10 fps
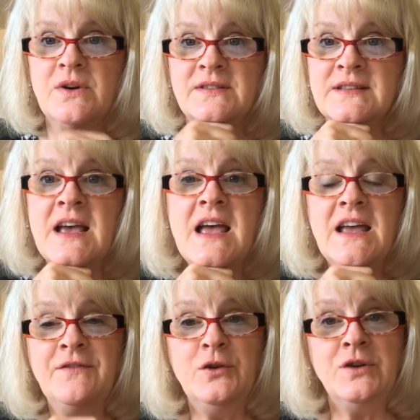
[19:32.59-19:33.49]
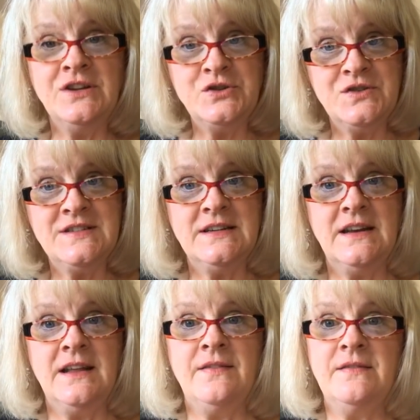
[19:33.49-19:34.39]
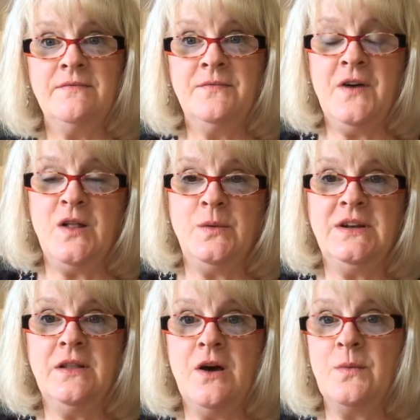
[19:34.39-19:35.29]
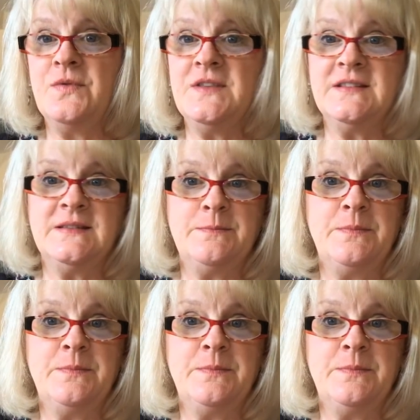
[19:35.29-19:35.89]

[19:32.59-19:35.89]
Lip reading: because if you're interested in following along with this,